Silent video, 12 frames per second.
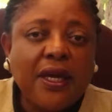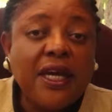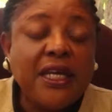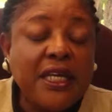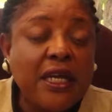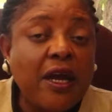
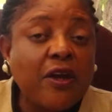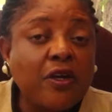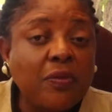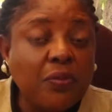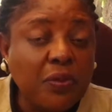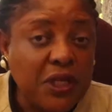And in our
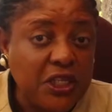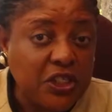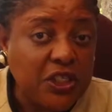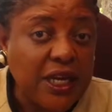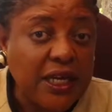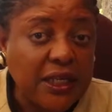complete
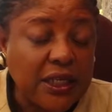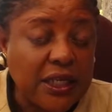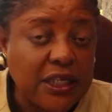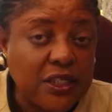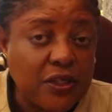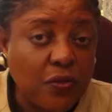
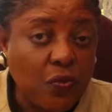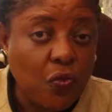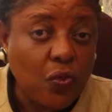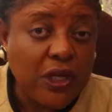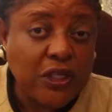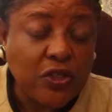checklist,
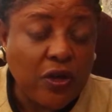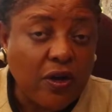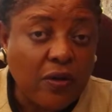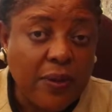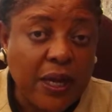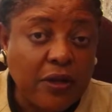we
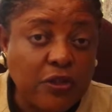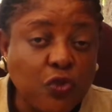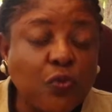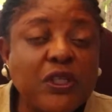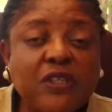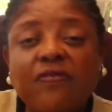talk about
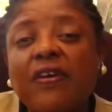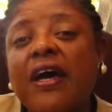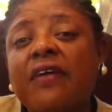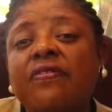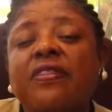25